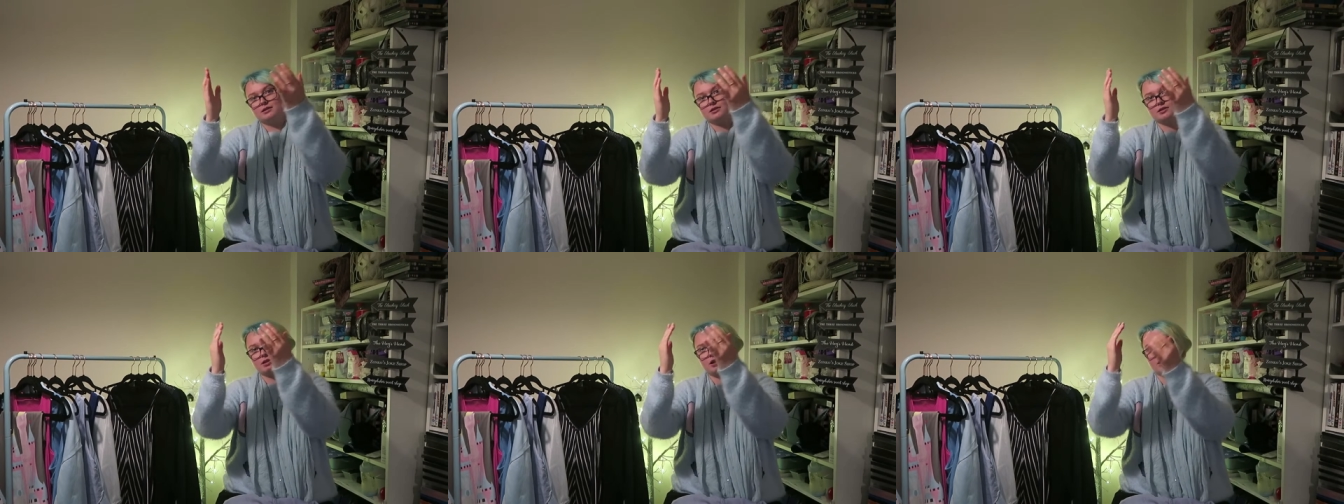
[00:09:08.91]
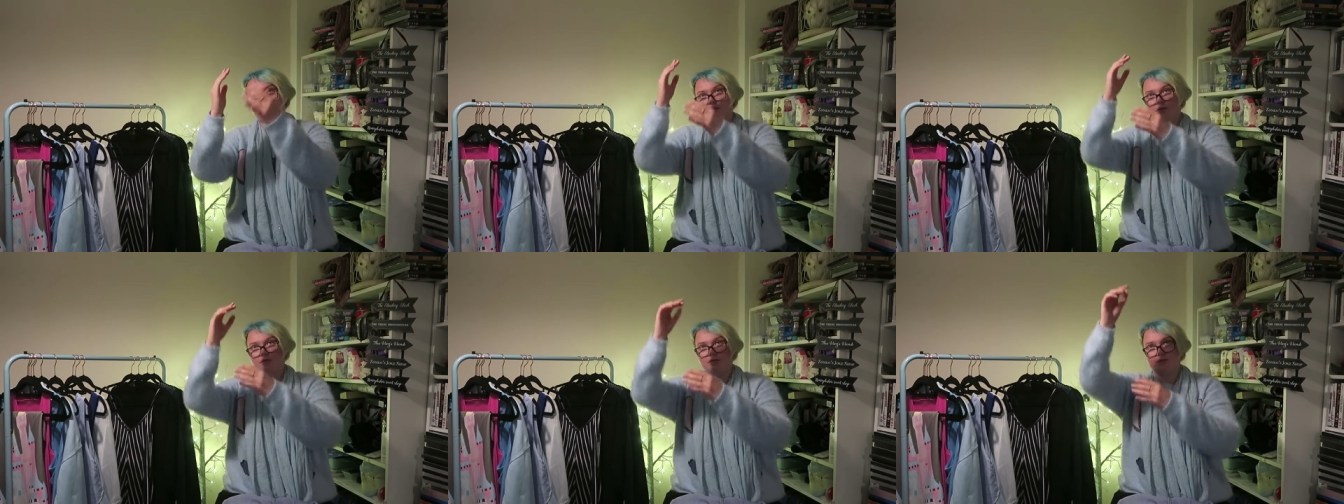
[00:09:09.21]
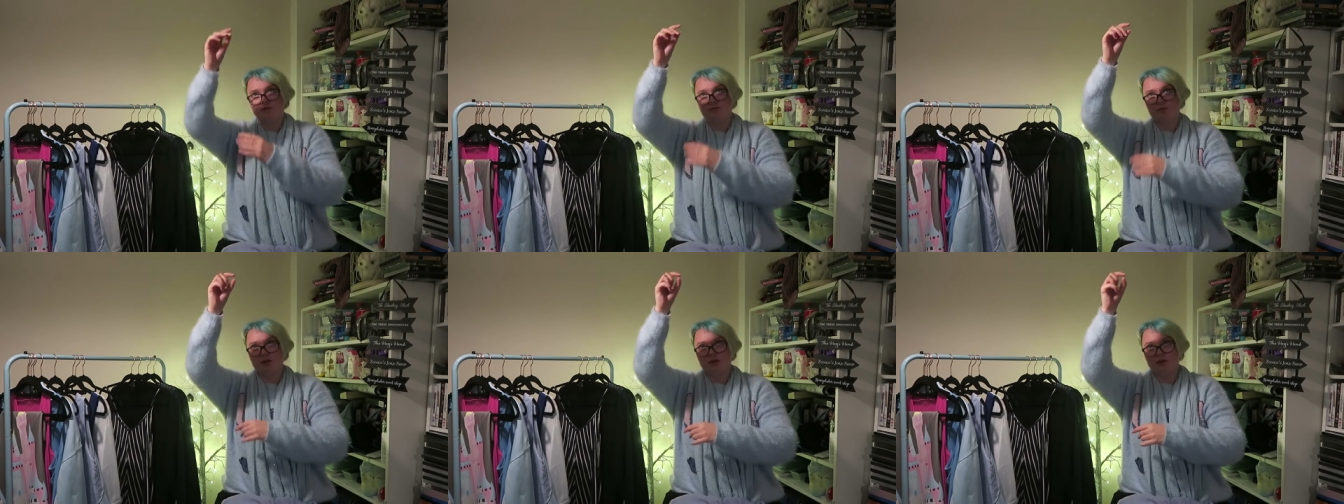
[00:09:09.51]
So
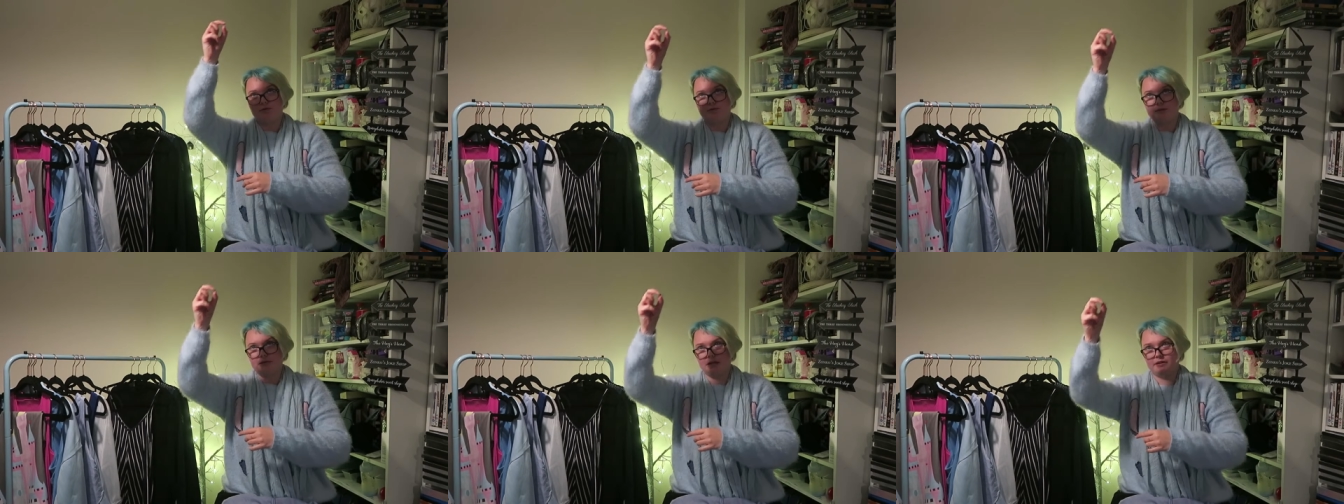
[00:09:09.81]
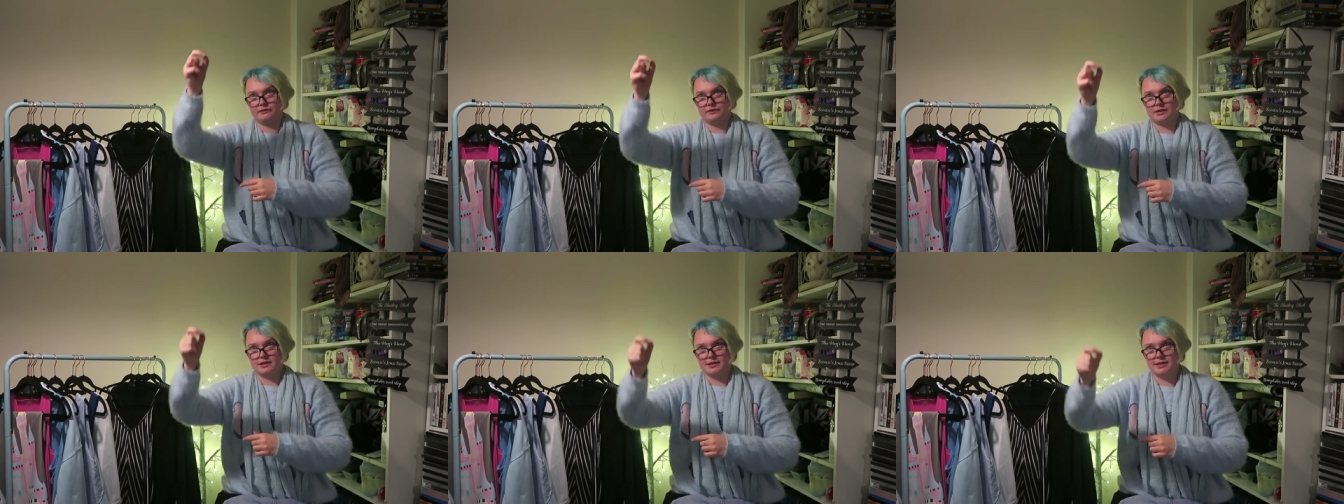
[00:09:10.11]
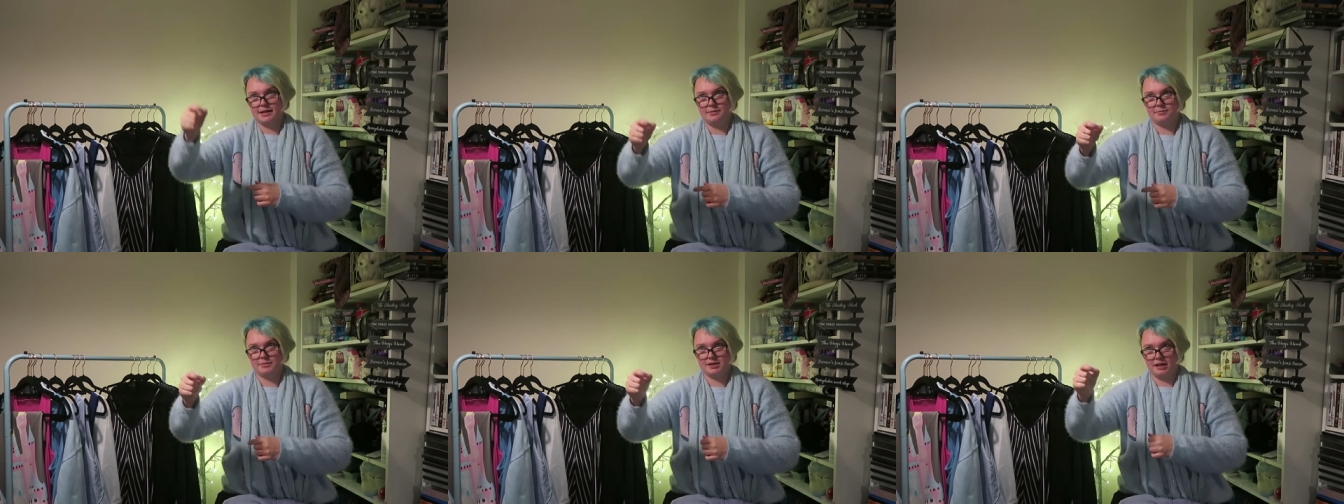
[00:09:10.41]
where you would have the
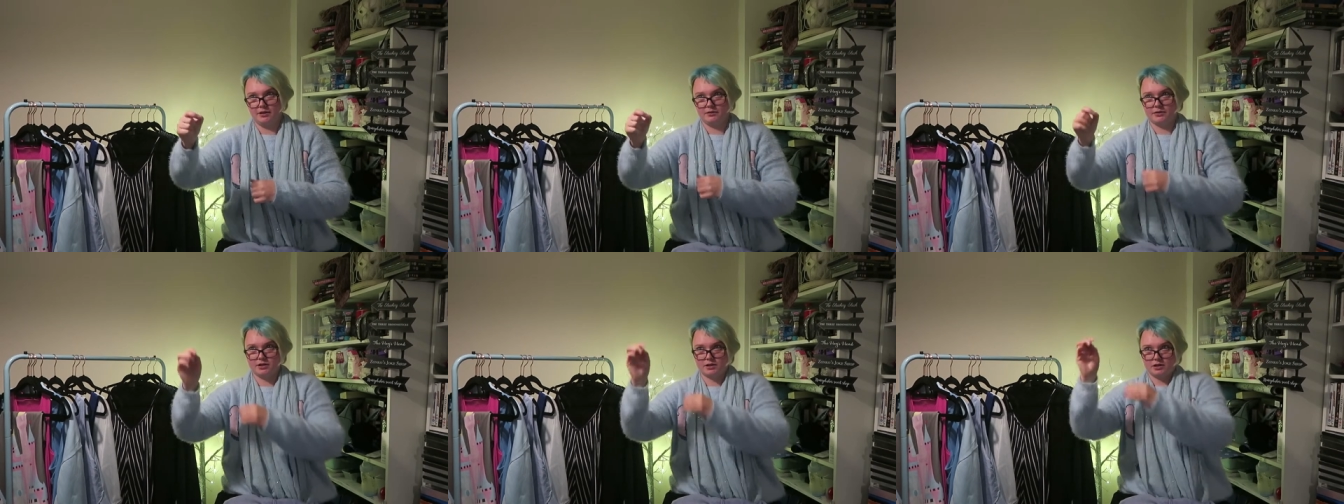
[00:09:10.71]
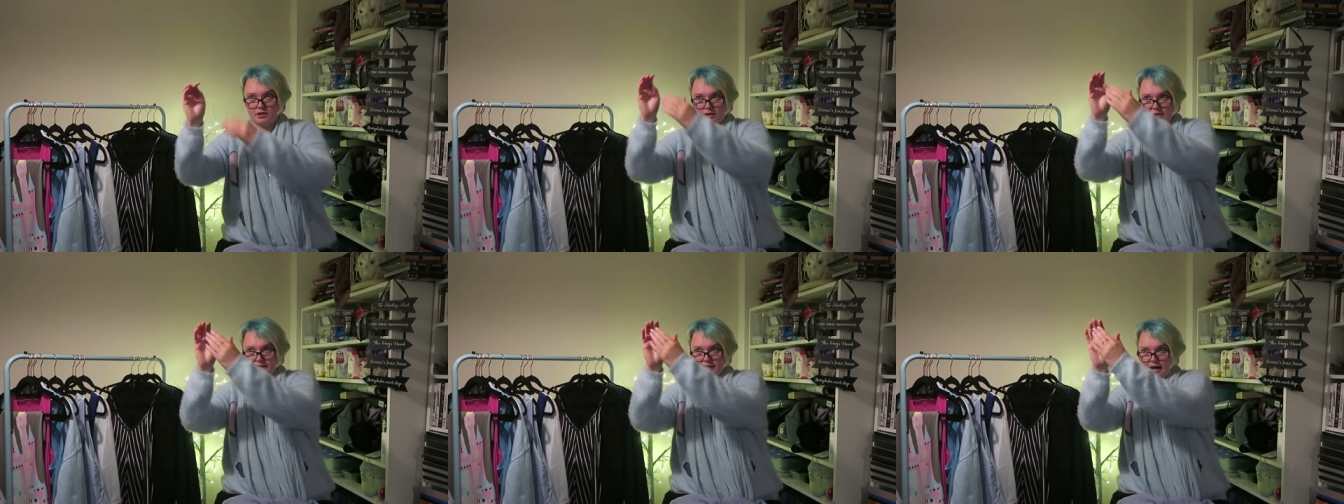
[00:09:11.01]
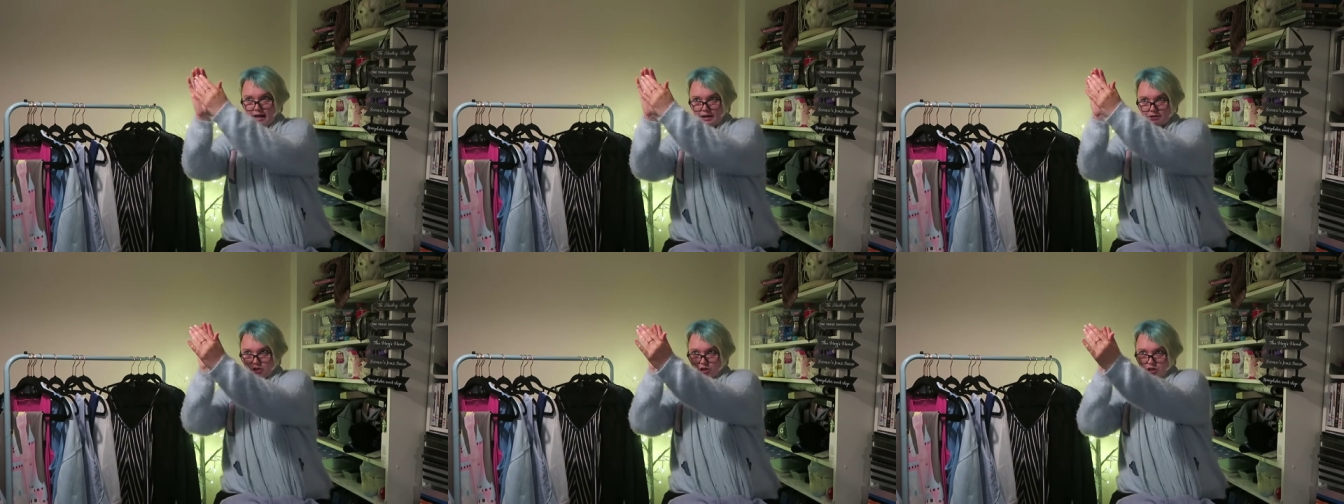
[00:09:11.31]
seam down the side, it
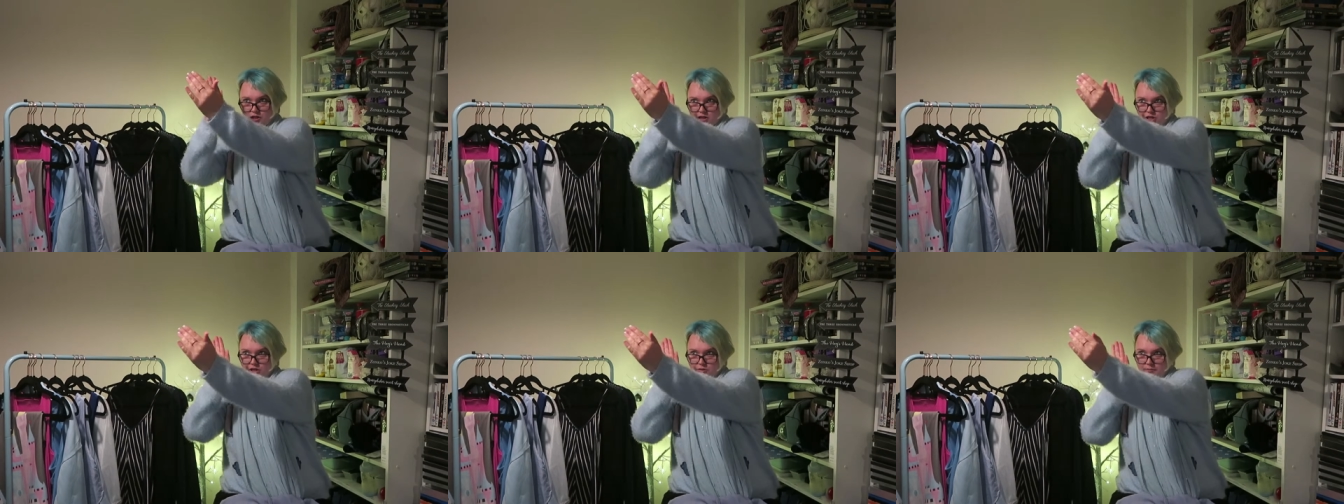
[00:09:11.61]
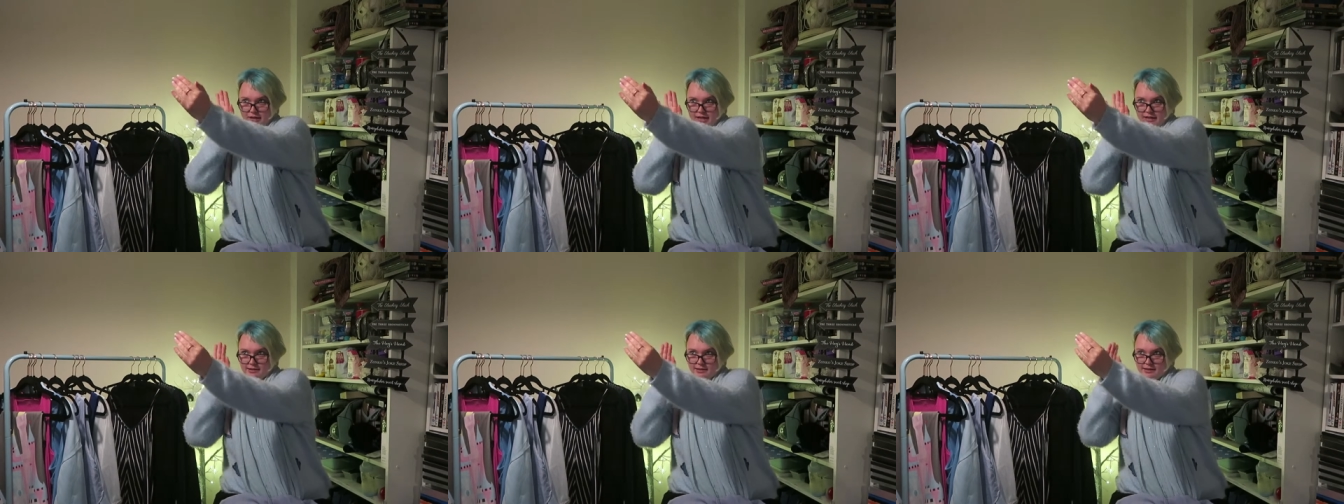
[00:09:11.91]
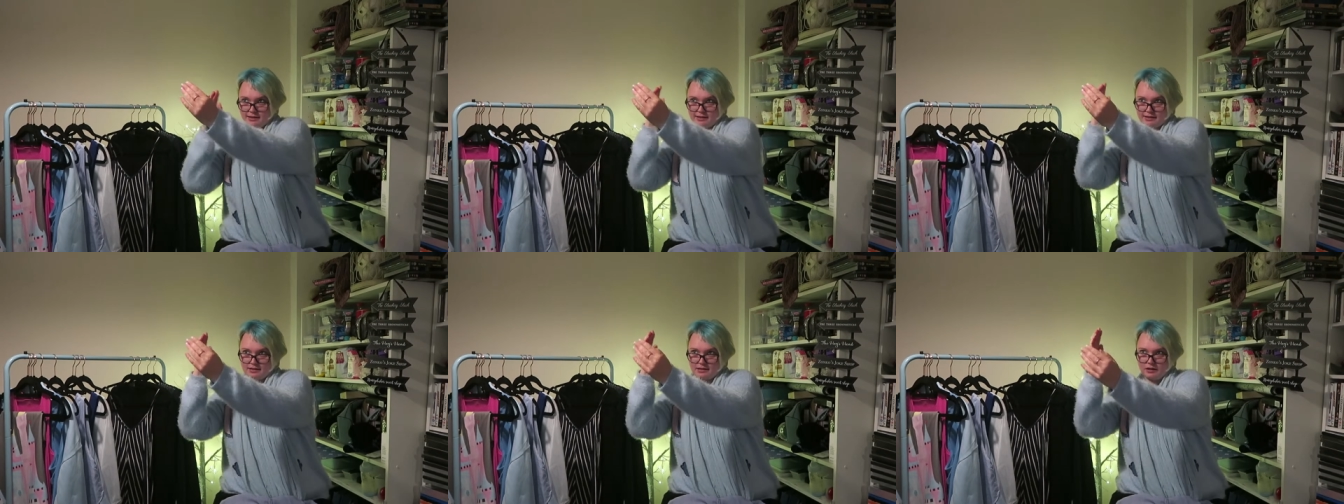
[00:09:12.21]
actually splits
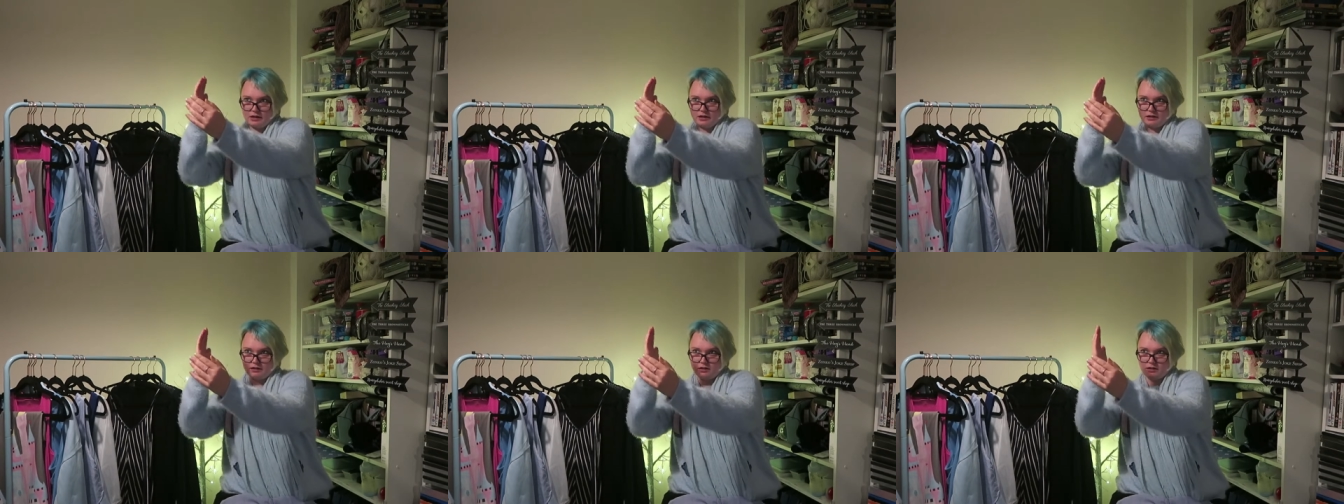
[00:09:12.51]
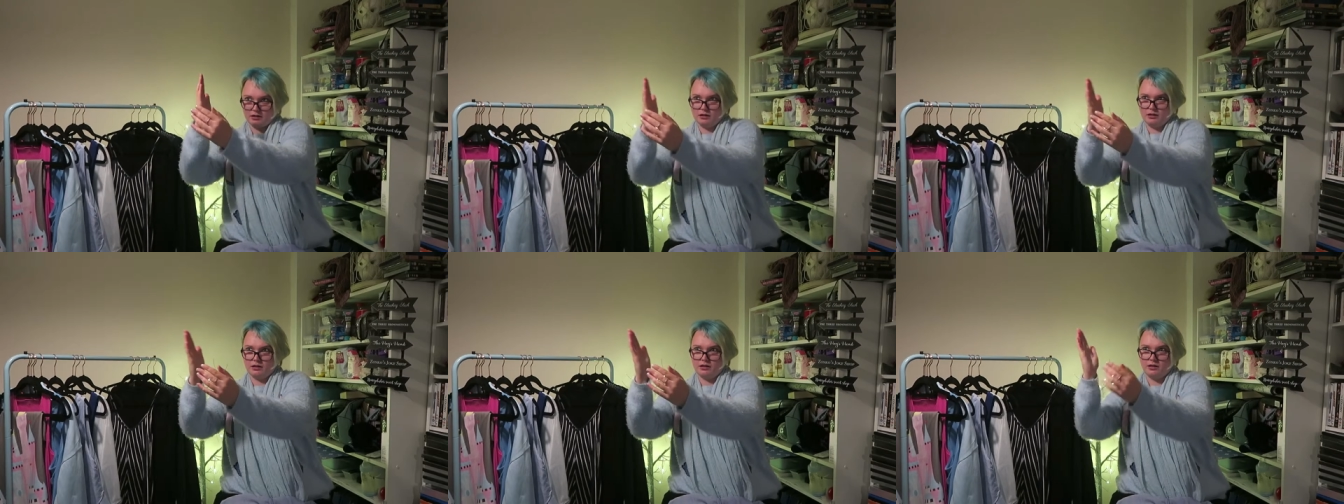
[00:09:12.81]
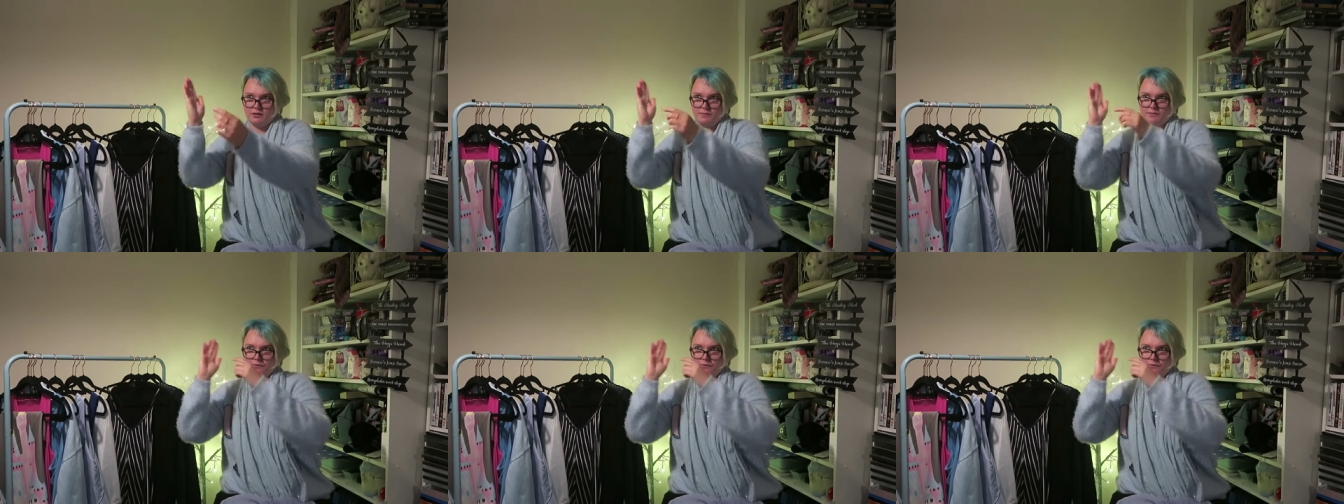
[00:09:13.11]
and it's like a